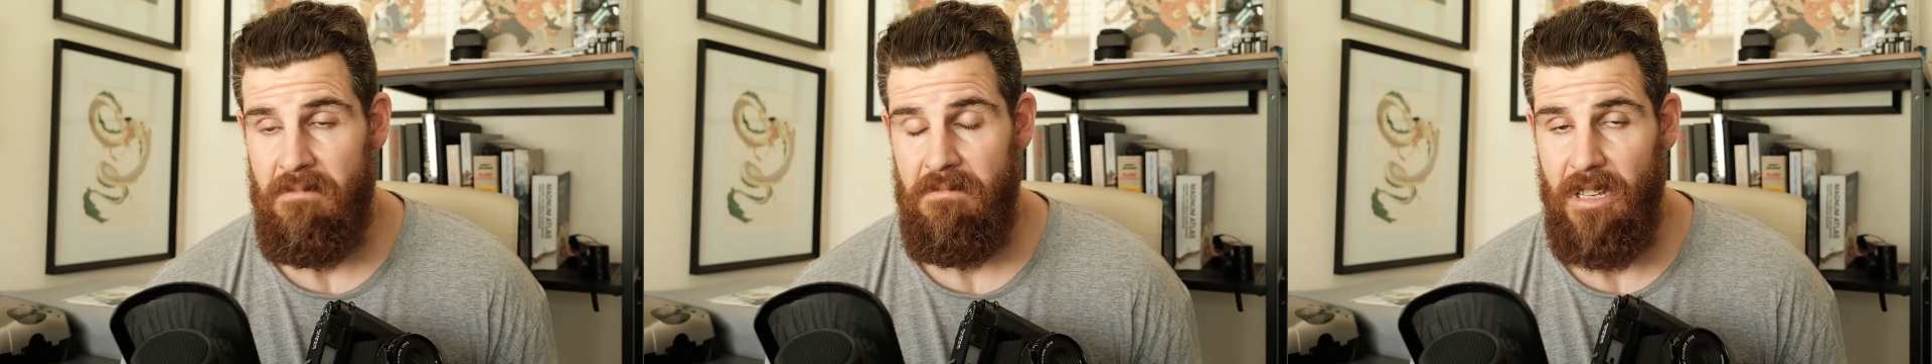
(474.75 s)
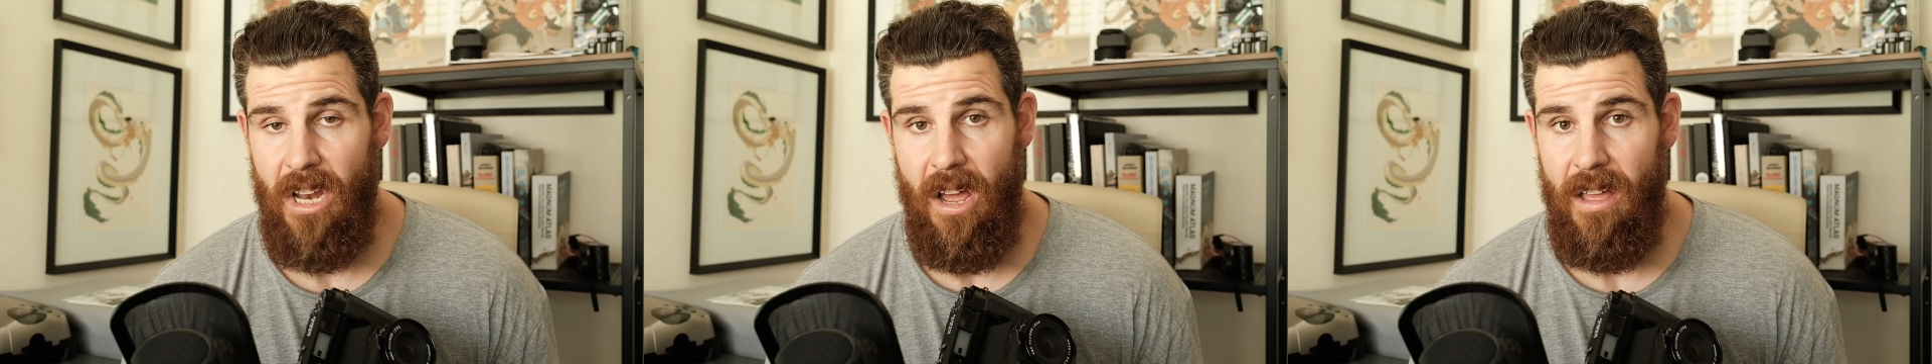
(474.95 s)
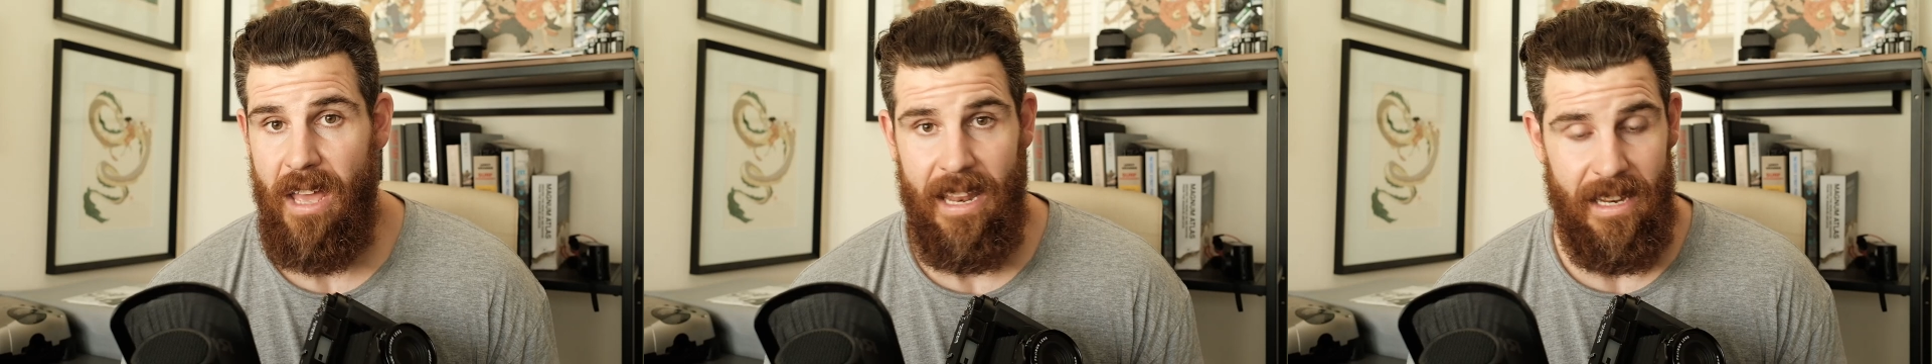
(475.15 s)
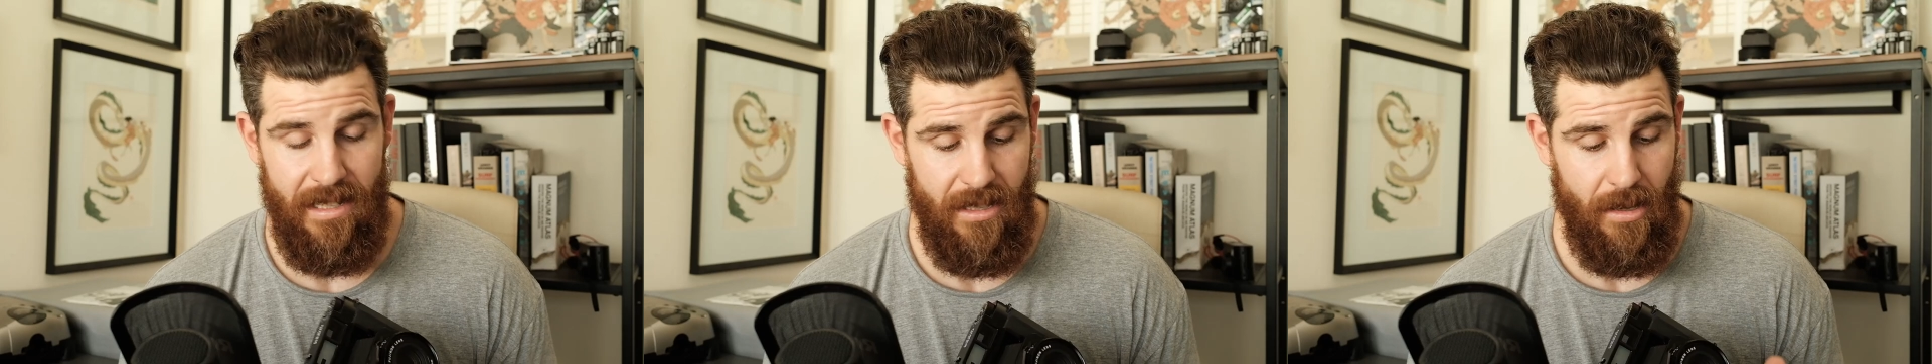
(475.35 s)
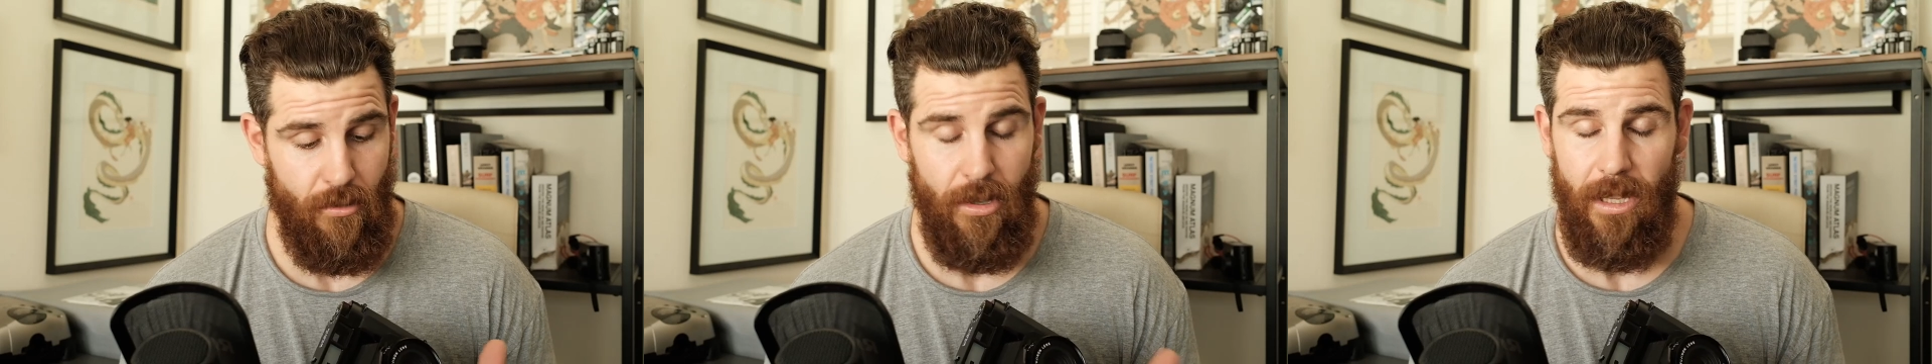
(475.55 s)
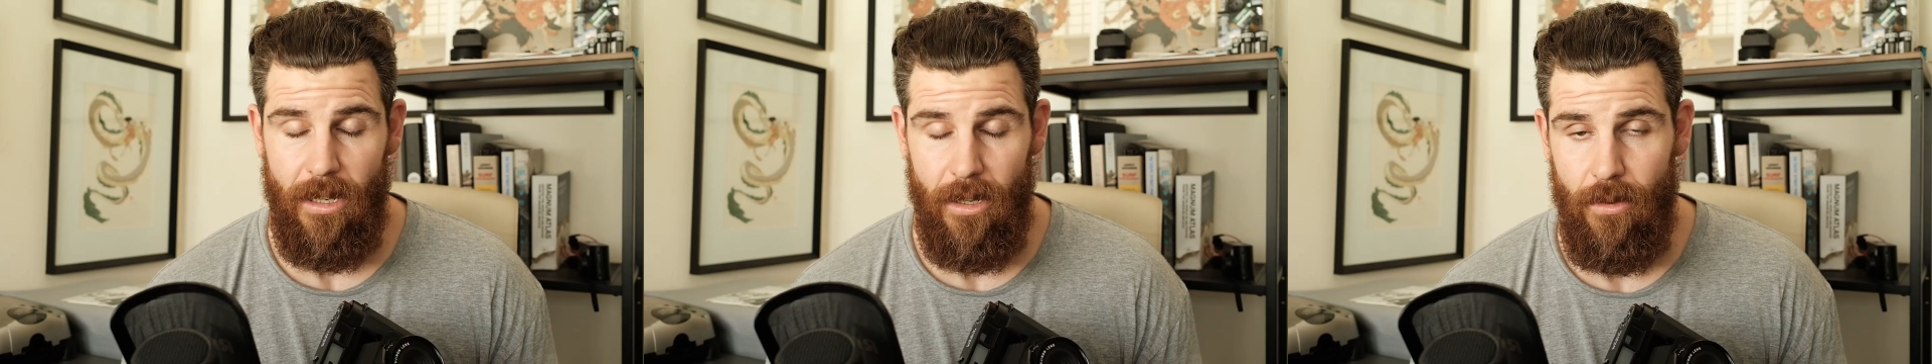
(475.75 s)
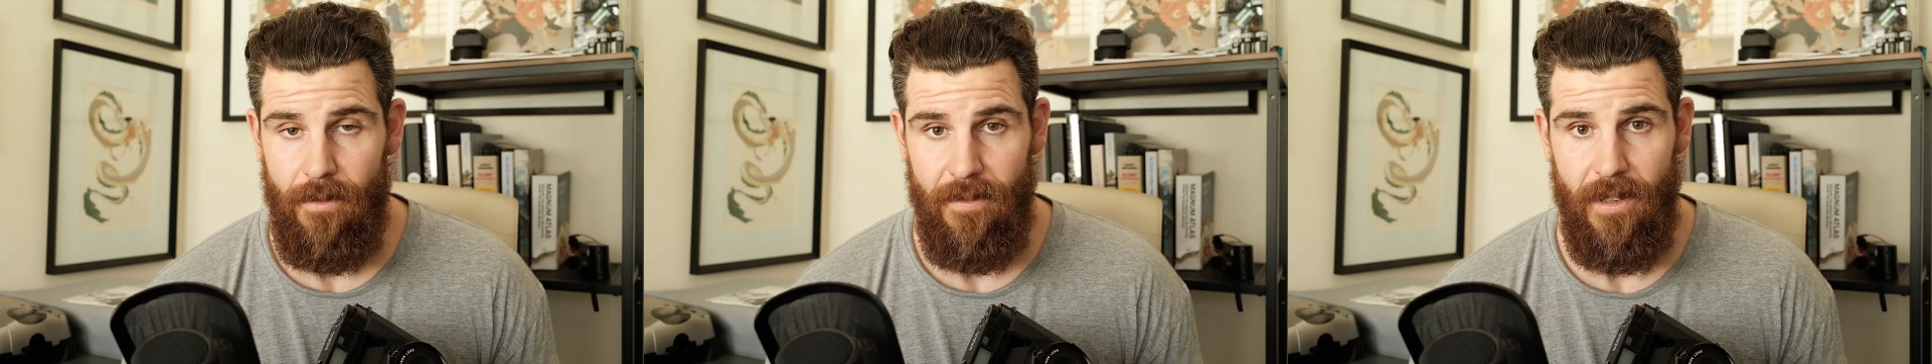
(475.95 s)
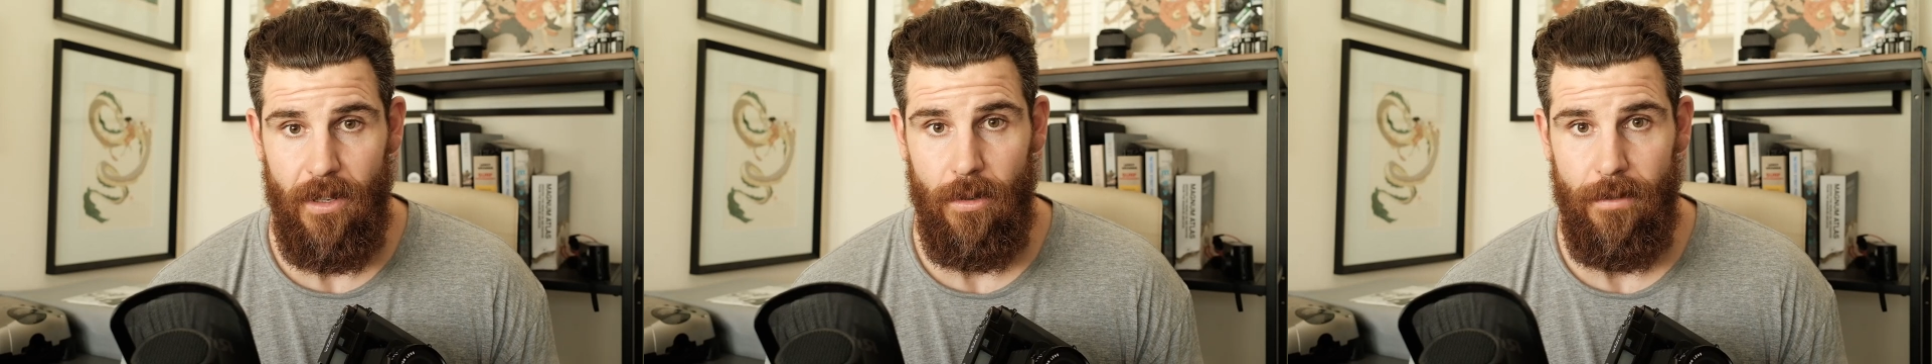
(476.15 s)
you know, and it's a really good
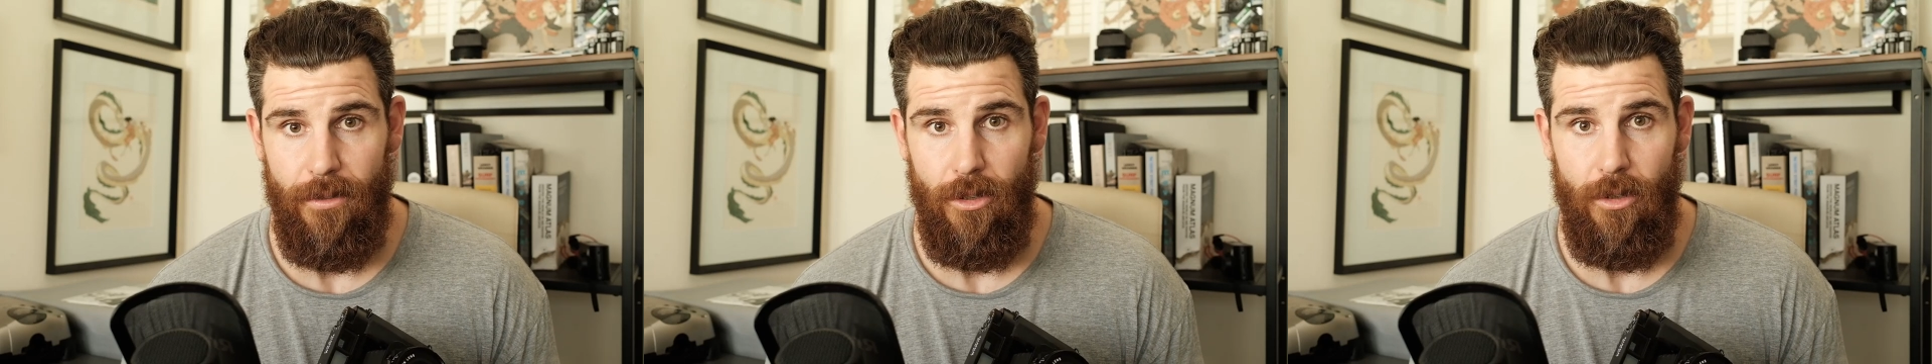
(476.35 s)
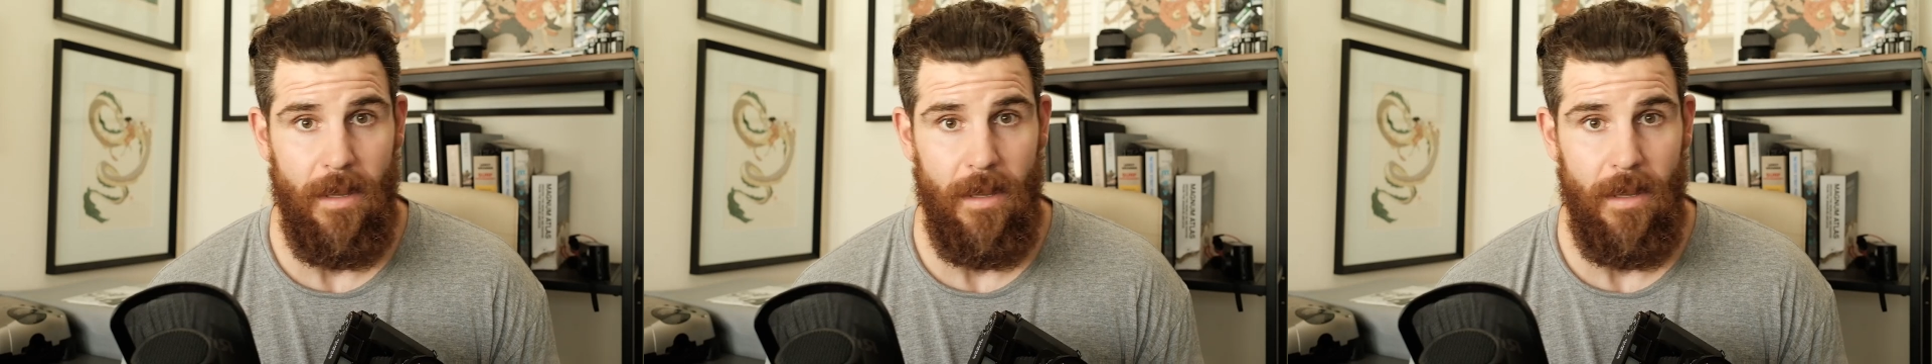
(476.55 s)
field of view.